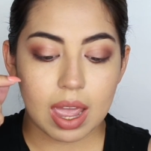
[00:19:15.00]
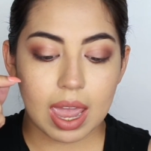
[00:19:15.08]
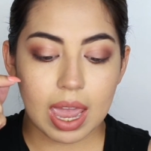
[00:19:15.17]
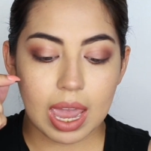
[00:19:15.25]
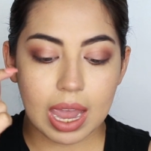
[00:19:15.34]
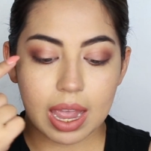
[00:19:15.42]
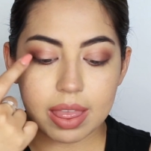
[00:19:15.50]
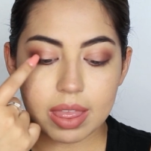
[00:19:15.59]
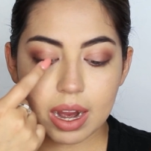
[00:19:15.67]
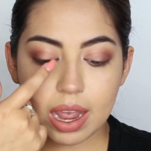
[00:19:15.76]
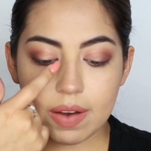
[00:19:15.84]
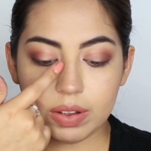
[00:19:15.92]
And
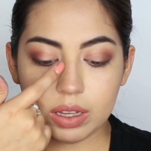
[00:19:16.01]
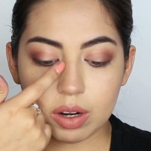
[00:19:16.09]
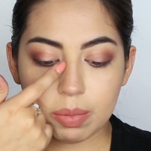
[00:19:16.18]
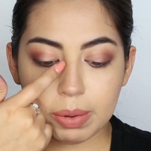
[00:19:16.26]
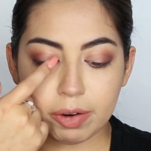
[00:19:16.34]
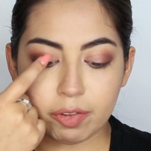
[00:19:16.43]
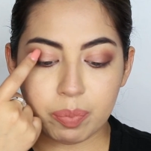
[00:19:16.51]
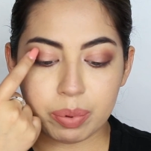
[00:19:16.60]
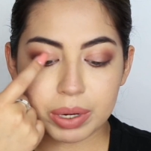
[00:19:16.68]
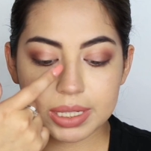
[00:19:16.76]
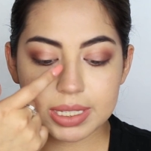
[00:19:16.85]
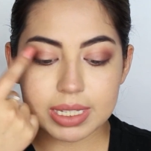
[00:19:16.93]
then I have a little bit of
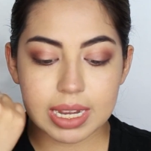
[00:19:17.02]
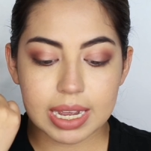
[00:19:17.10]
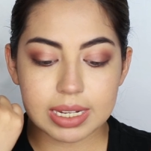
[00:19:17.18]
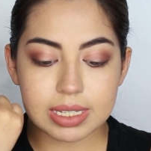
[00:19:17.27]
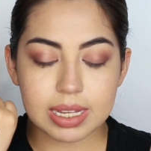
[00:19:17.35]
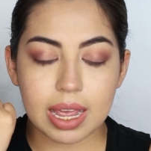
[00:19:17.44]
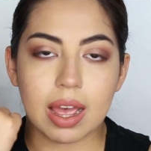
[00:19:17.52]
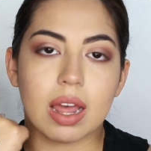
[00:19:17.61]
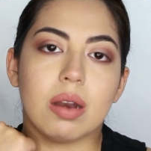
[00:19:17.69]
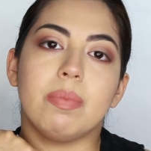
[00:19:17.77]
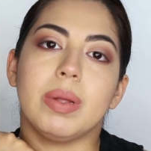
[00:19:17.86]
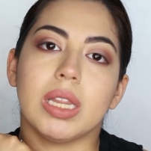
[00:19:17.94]
Princess
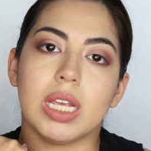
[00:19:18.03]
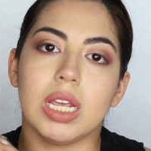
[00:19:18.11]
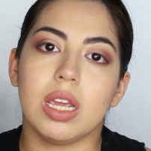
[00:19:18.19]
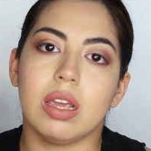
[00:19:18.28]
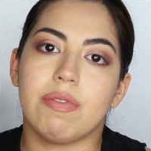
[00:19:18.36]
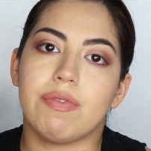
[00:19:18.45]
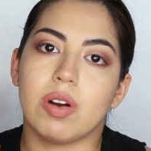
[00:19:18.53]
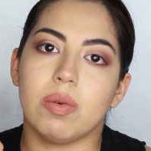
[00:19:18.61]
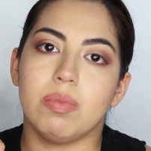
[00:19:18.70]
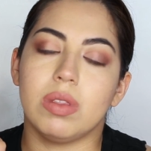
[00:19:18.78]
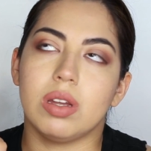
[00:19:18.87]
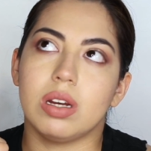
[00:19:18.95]
and Bellini
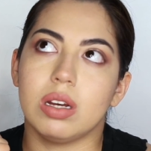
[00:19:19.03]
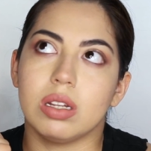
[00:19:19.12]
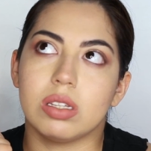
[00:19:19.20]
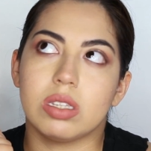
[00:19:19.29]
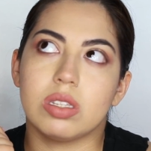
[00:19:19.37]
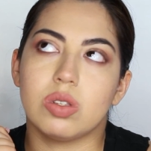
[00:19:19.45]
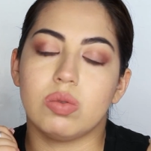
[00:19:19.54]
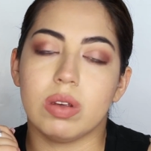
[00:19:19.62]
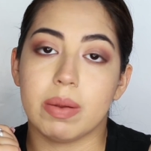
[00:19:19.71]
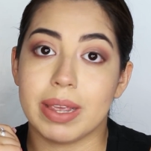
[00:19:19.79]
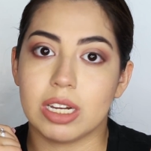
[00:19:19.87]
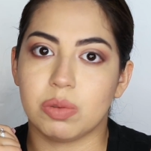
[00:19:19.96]
from the
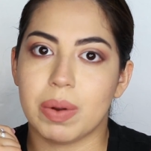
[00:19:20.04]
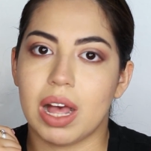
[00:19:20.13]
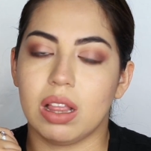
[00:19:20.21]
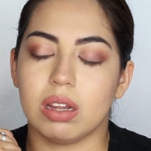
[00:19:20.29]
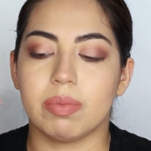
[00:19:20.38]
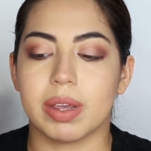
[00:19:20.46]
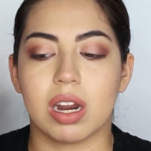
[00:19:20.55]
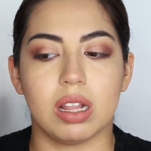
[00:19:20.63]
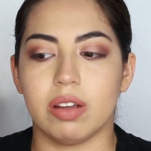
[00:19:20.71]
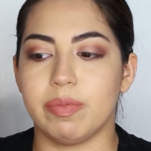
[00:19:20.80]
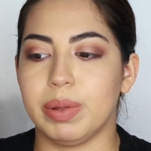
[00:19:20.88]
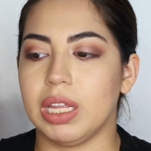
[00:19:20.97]
Sweet Peach palette. Oh my god, I
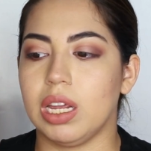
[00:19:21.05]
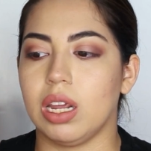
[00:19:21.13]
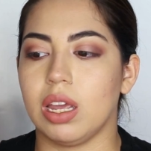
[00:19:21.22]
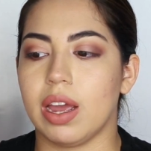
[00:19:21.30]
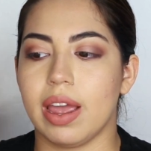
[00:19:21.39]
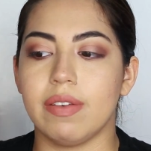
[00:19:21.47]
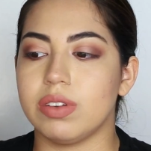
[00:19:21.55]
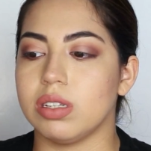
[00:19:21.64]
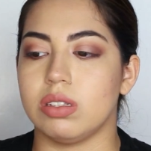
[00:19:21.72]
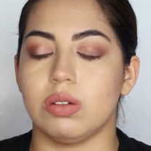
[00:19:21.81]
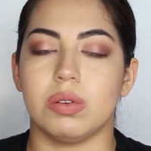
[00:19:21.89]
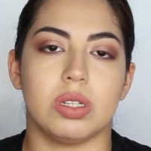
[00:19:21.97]
love Bellini. I have
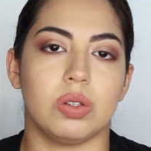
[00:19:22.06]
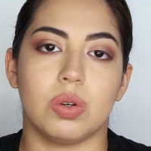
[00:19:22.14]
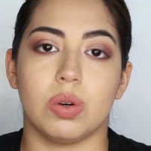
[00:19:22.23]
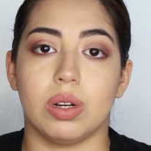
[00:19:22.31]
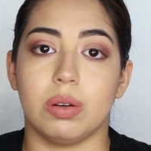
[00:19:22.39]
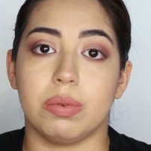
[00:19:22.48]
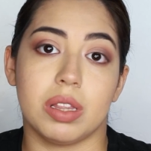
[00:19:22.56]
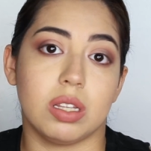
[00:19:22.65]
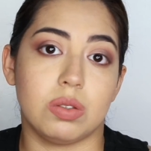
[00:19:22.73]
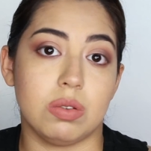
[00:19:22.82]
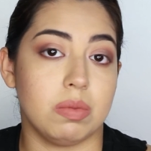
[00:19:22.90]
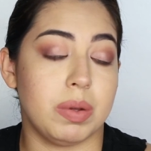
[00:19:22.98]
to do a tutorial with the
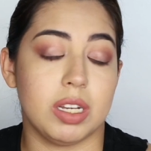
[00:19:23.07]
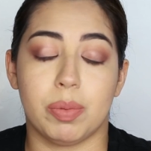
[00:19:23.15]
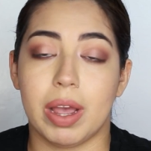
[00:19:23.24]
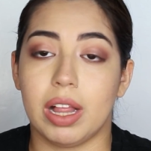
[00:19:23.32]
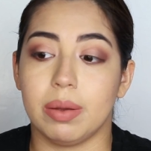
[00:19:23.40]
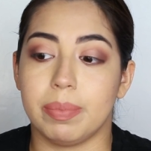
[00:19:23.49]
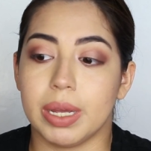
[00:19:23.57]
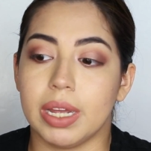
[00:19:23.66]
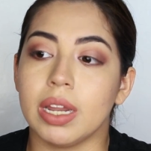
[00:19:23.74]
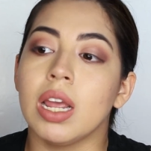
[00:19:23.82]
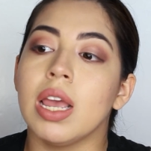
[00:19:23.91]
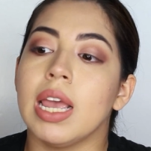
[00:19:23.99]
Sweet Peach palette,
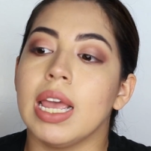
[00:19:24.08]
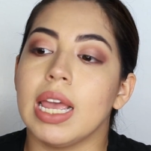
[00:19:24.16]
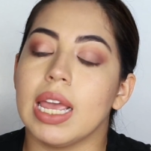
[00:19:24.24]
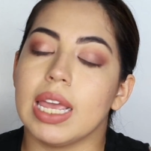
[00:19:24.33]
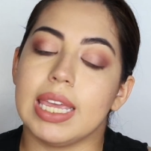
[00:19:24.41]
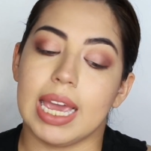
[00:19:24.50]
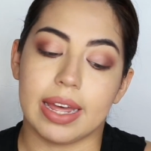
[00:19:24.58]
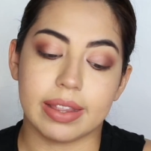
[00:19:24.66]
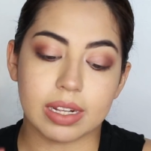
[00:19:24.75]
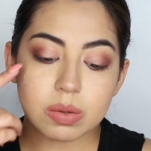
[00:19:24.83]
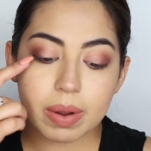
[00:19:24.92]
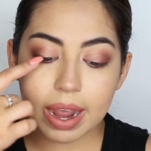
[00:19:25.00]
but yeah,
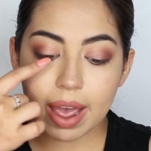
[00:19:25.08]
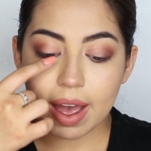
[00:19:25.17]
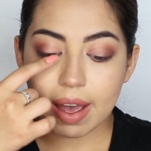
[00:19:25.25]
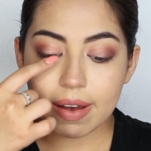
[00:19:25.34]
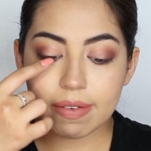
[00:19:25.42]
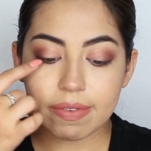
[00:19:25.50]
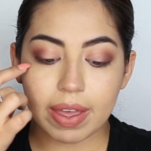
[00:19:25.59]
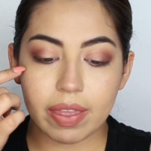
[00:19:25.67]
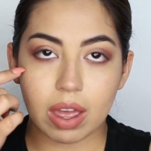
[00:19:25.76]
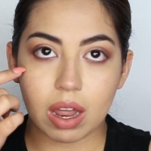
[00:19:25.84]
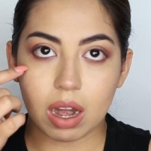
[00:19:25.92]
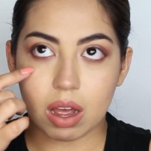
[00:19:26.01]
that's what I have. And
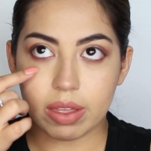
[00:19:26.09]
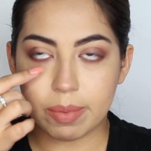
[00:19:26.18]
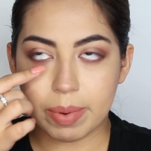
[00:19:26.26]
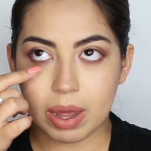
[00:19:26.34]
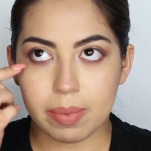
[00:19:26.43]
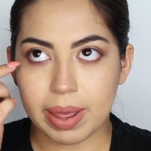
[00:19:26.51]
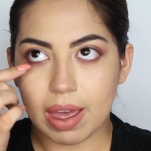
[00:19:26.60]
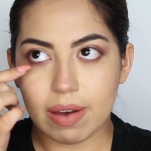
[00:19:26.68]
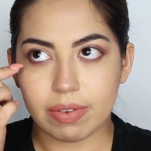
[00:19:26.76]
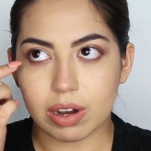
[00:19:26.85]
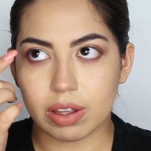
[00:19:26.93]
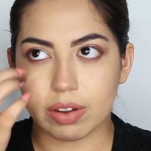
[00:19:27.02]
then on the bottom I
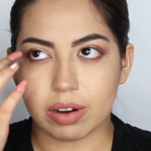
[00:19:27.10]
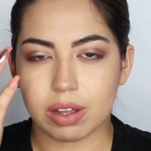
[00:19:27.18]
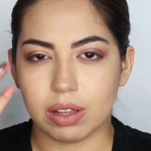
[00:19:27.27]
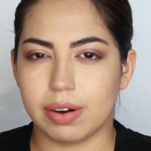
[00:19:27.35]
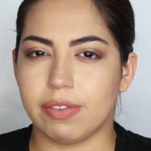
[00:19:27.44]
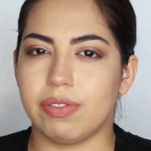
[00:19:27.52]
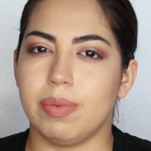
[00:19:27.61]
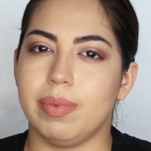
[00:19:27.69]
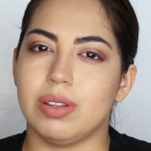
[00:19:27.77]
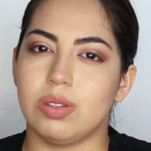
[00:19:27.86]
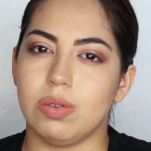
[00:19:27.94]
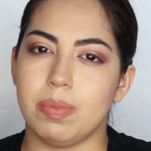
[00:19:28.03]
have another color from
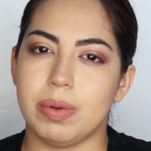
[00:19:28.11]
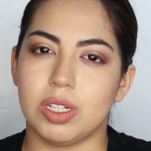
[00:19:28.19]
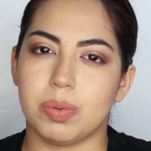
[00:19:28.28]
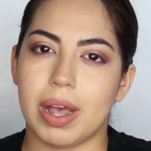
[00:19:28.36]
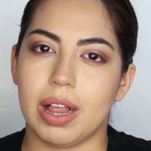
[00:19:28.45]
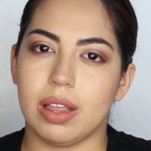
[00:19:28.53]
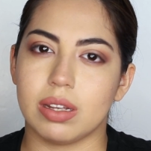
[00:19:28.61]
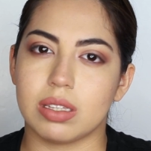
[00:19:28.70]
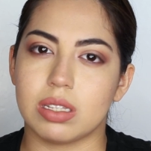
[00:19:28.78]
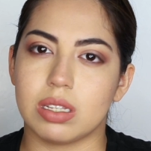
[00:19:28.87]
the Sweet Peach palette.